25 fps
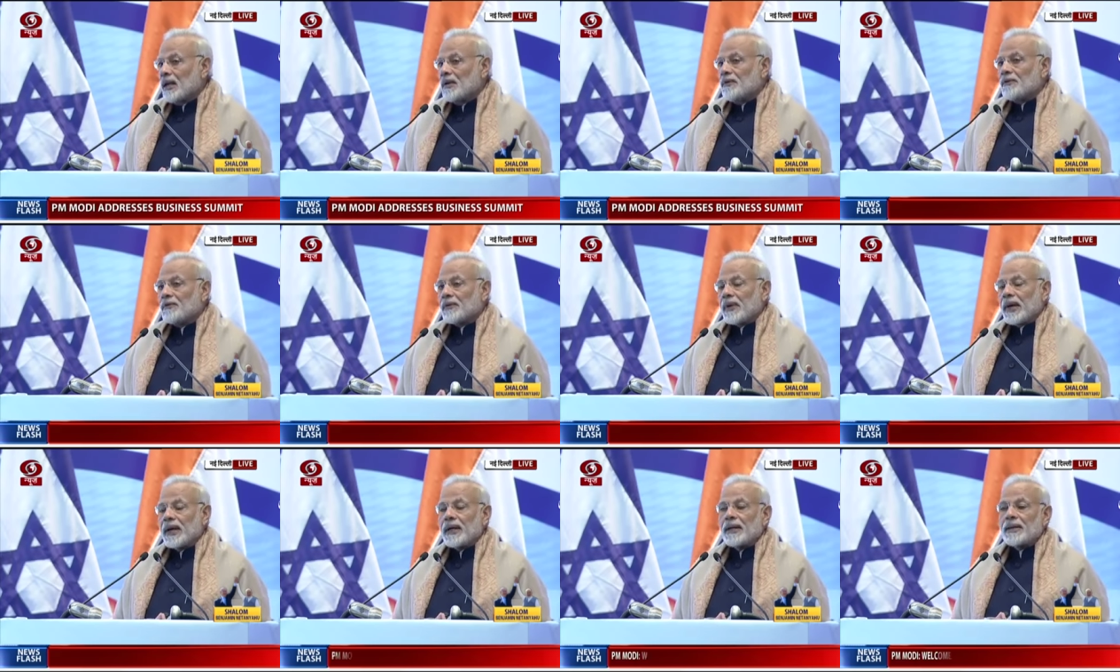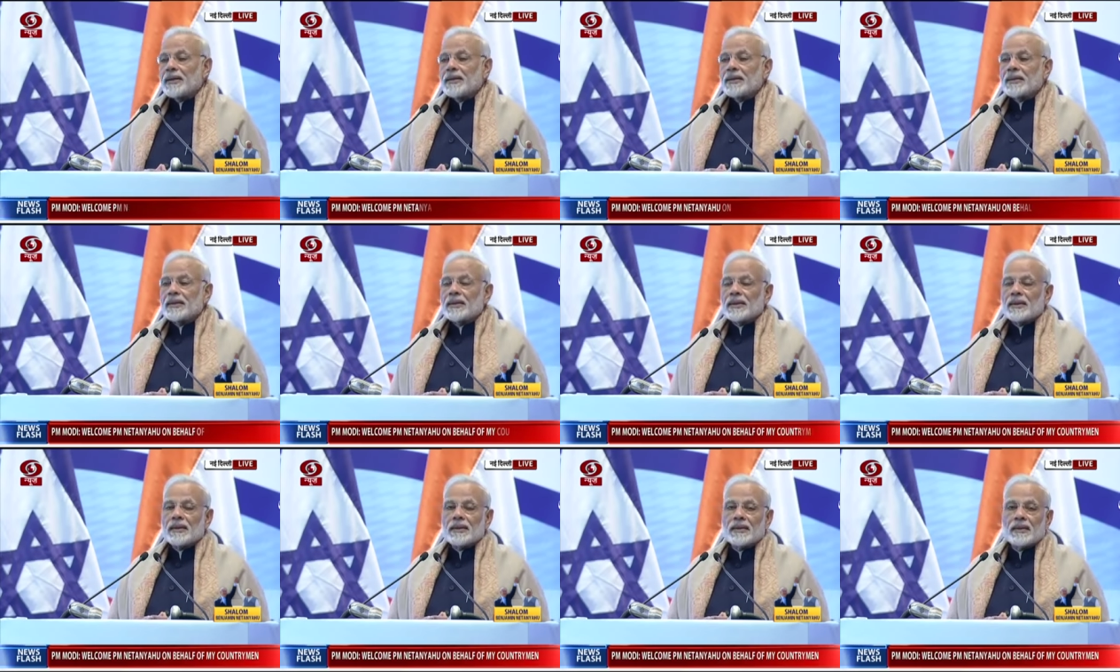
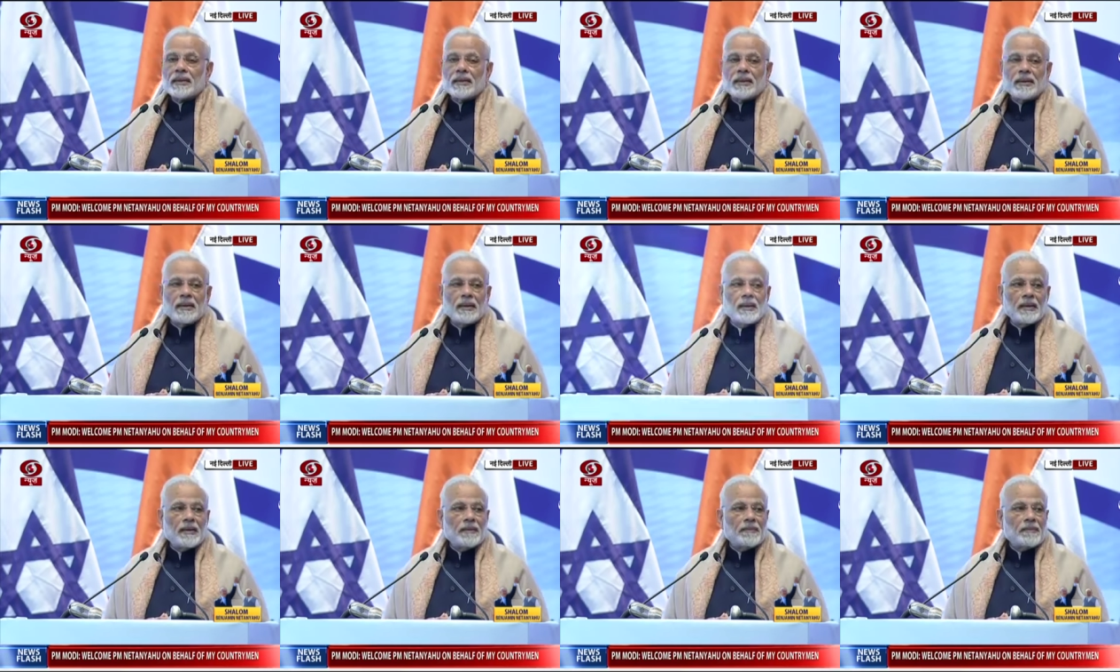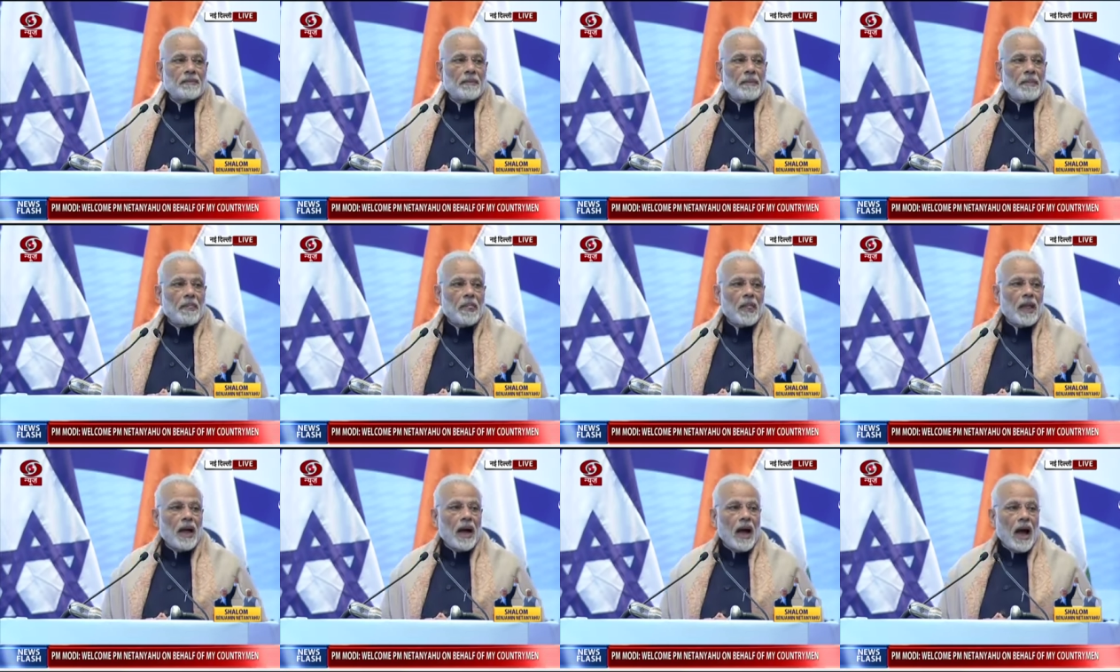Friends,
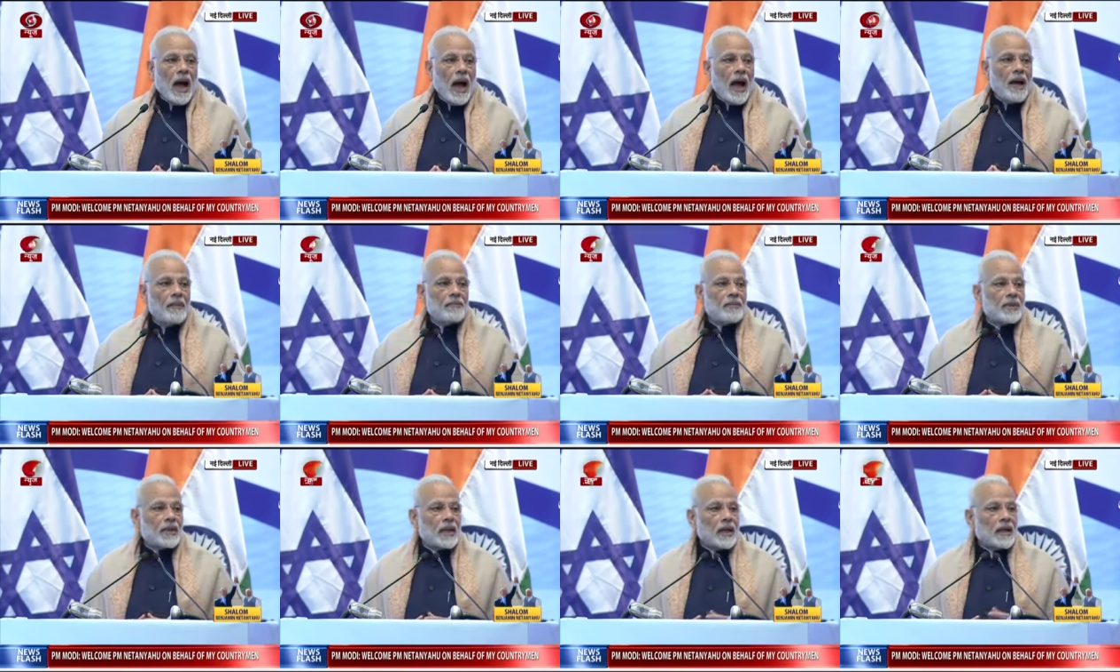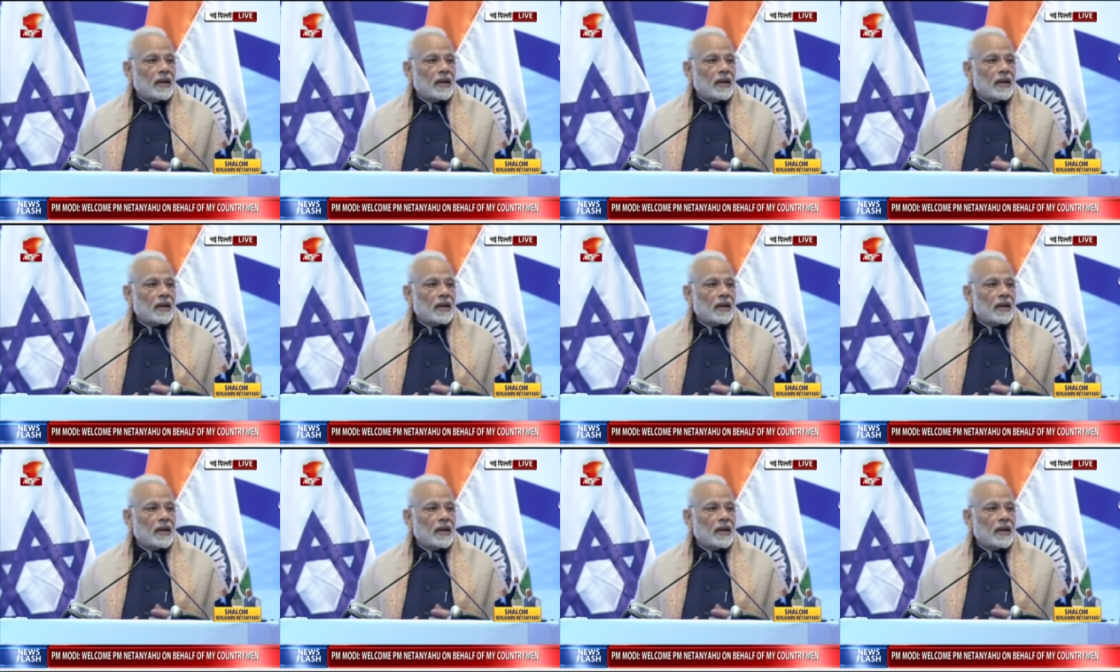I'm